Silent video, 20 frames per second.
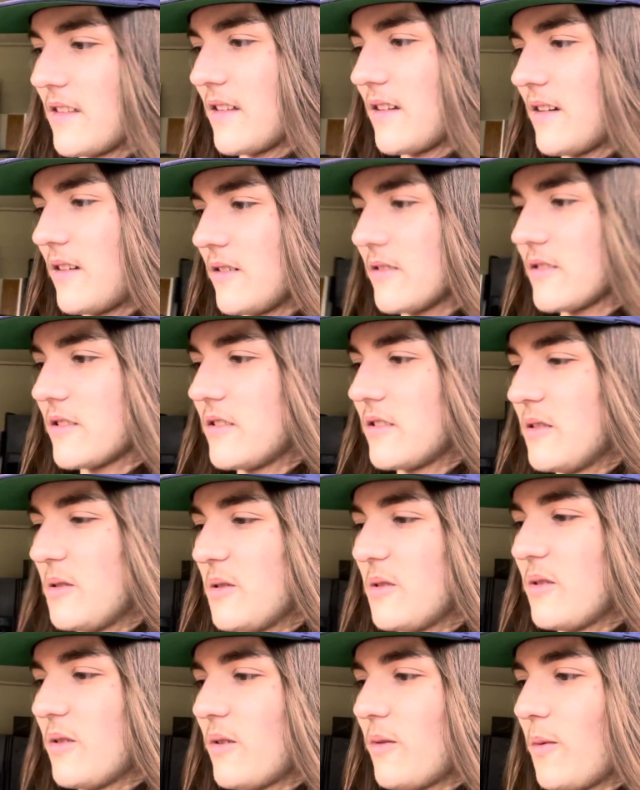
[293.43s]

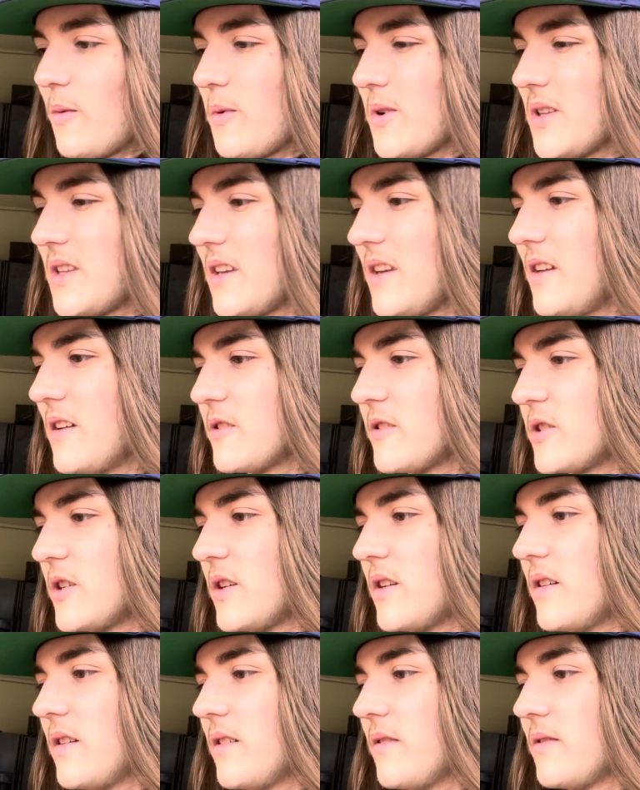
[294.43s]
Also with the gear
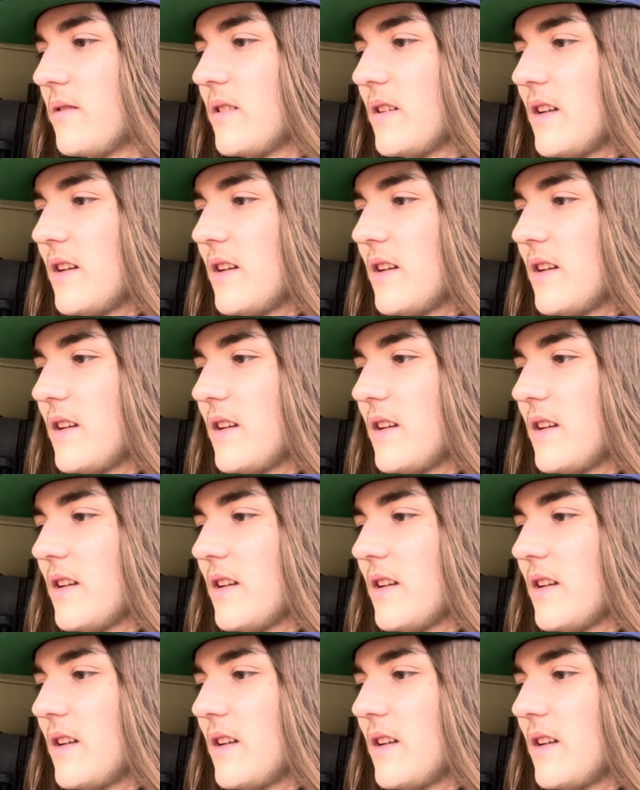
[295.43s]
shift,